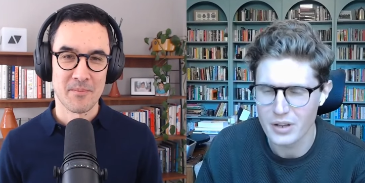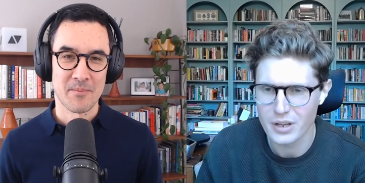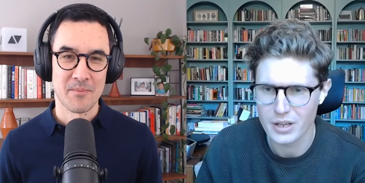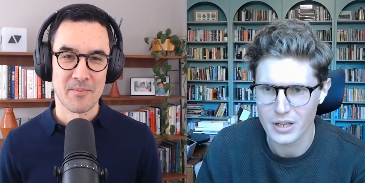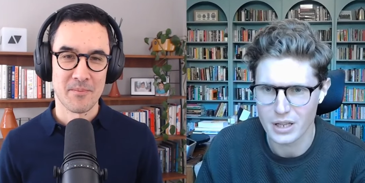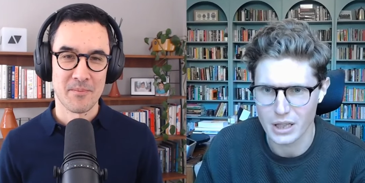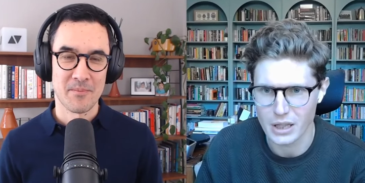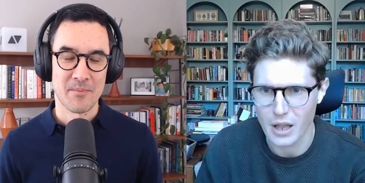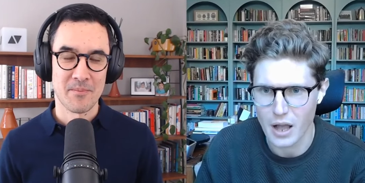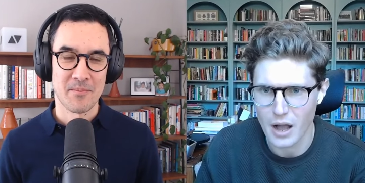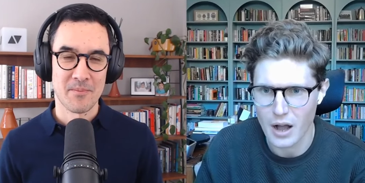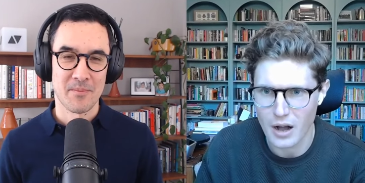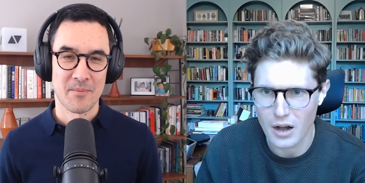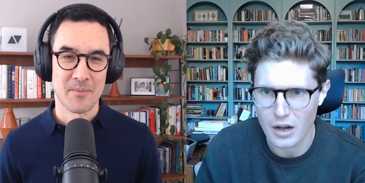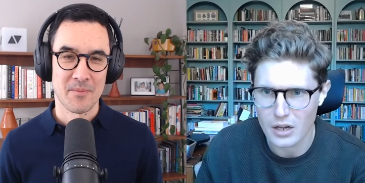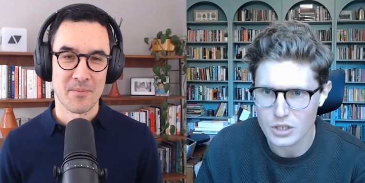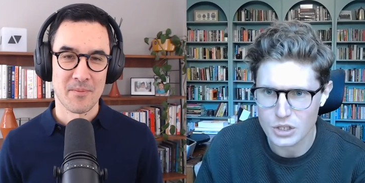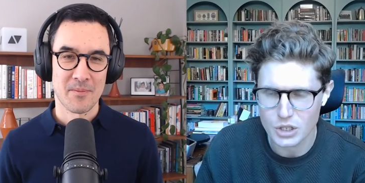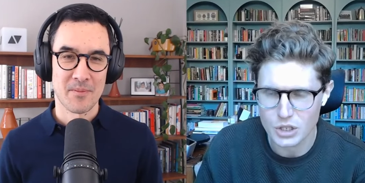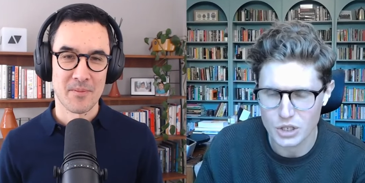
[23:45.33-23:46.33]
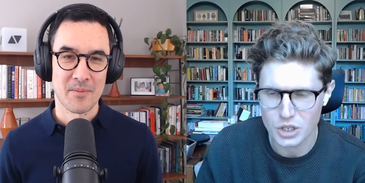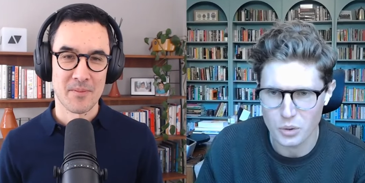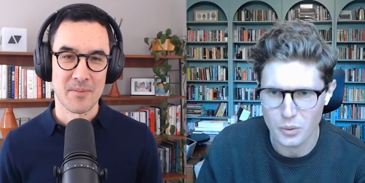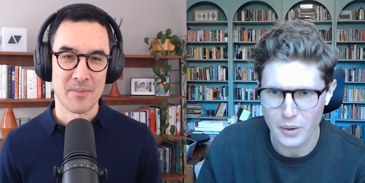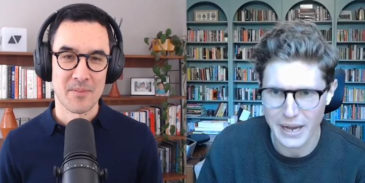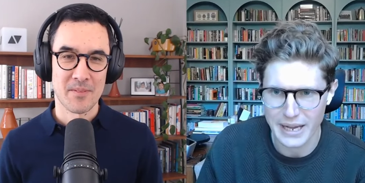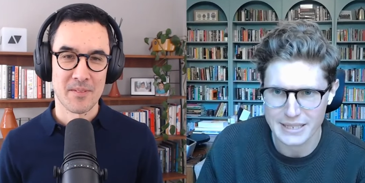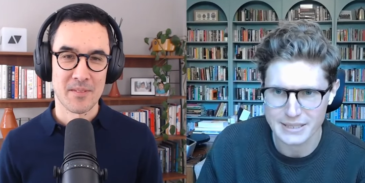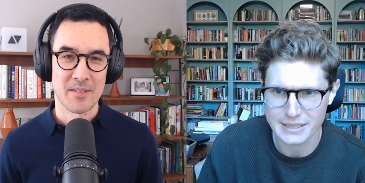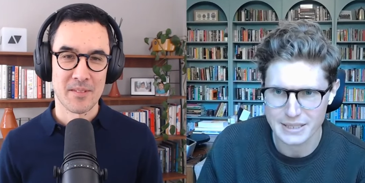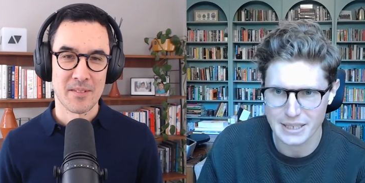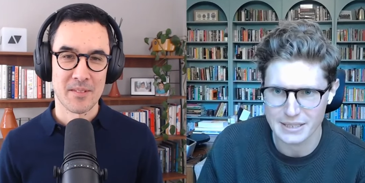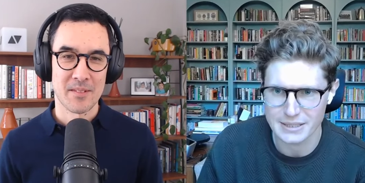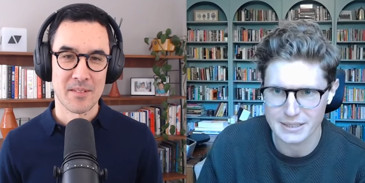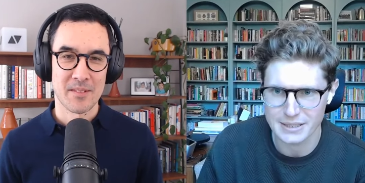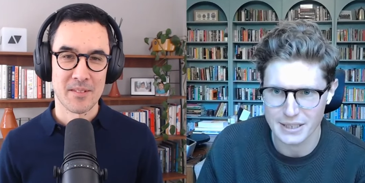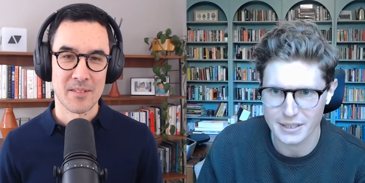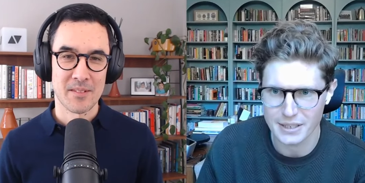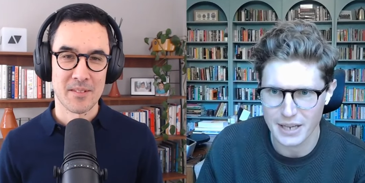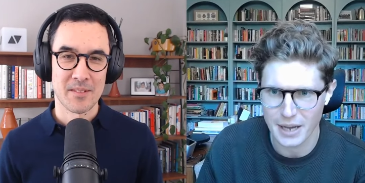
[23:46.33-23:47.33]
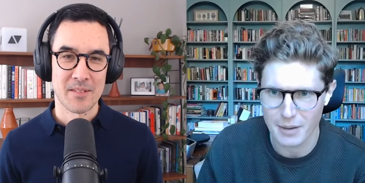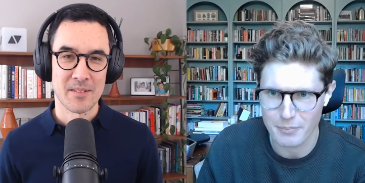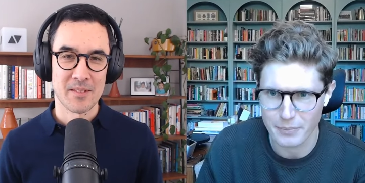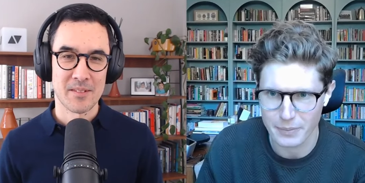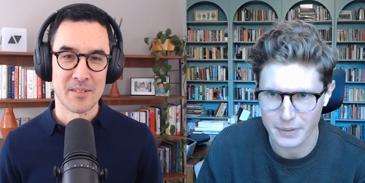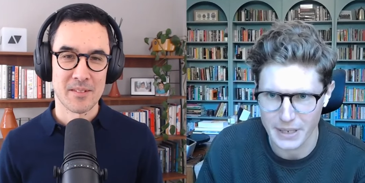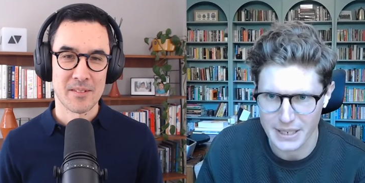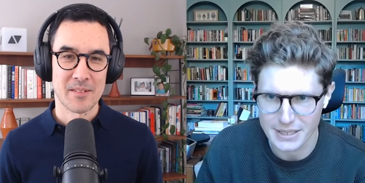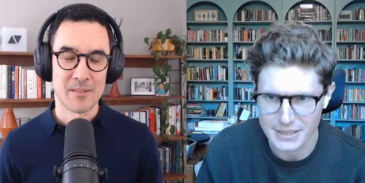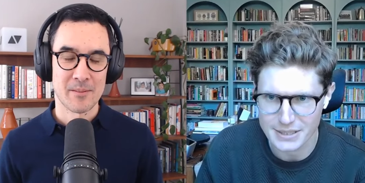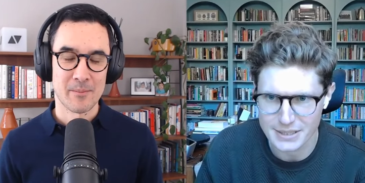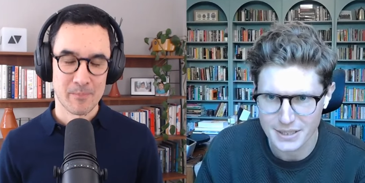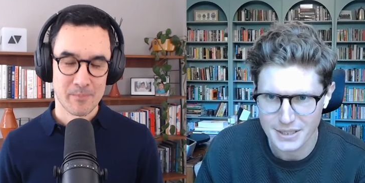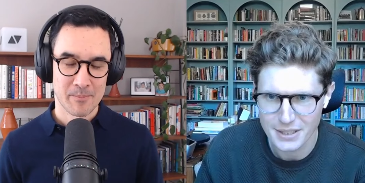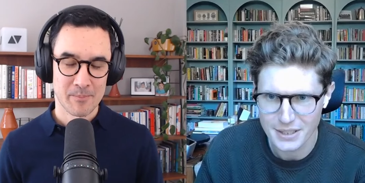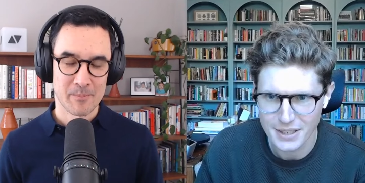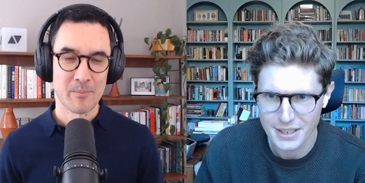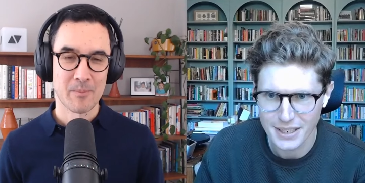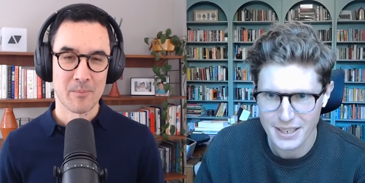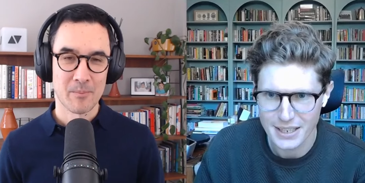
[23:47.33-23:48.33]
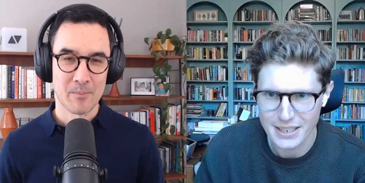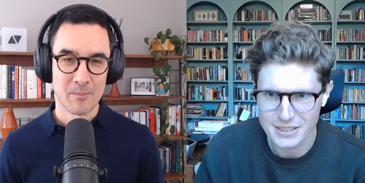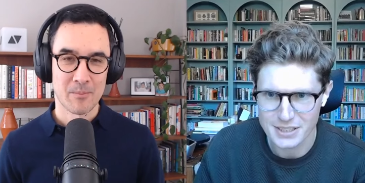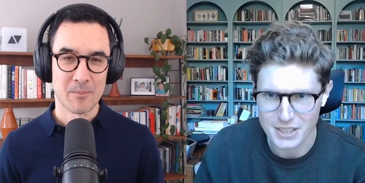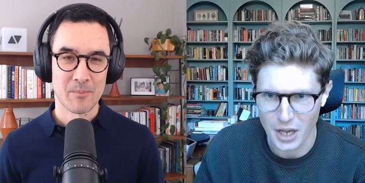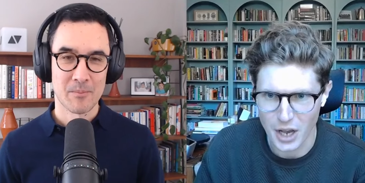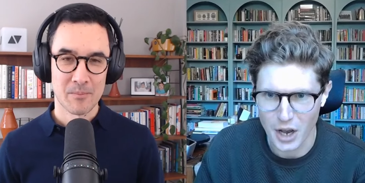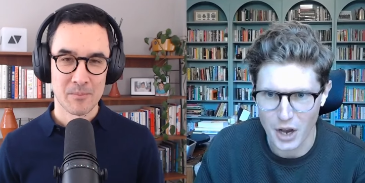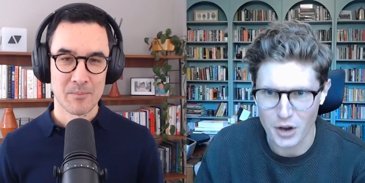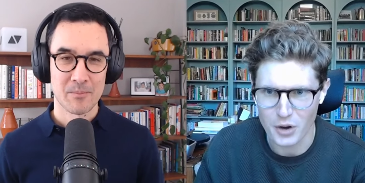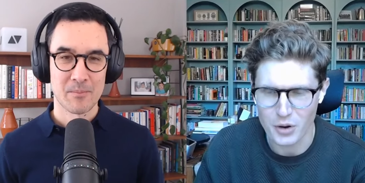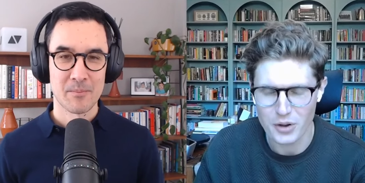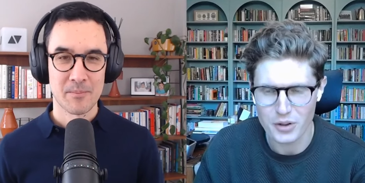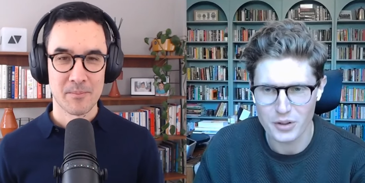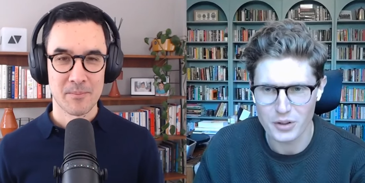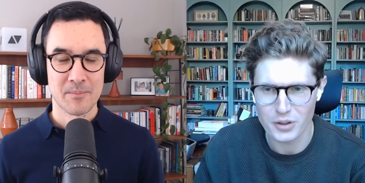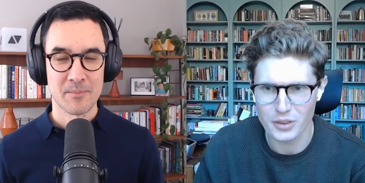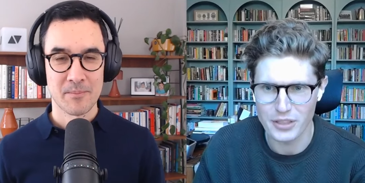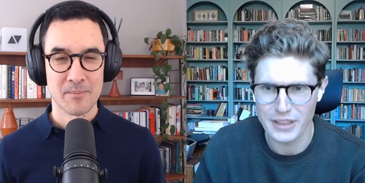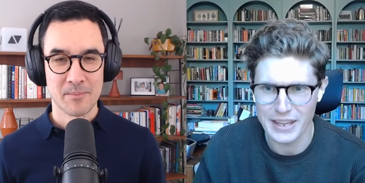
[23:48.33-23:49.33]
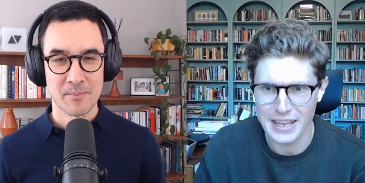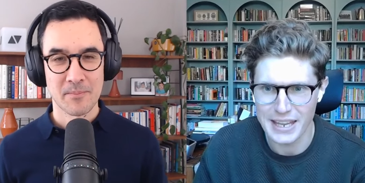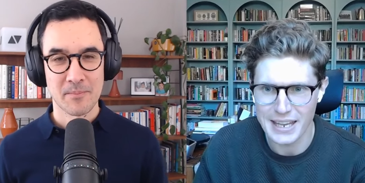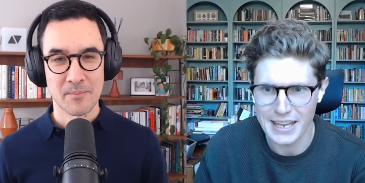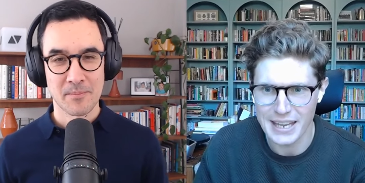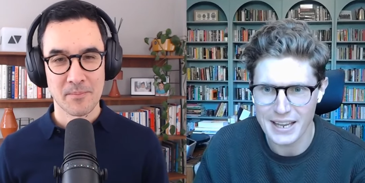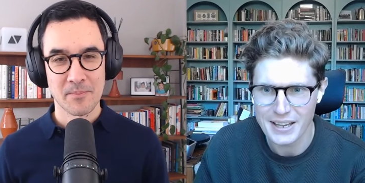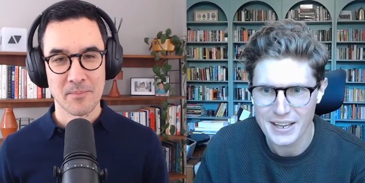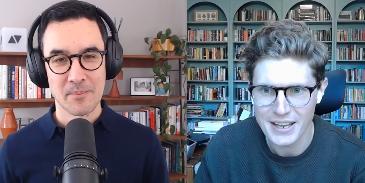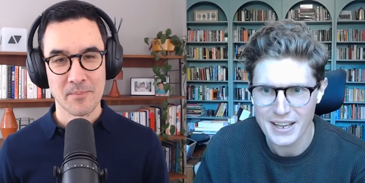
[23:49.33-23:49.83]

Speaker 1: large US-listed companies. So the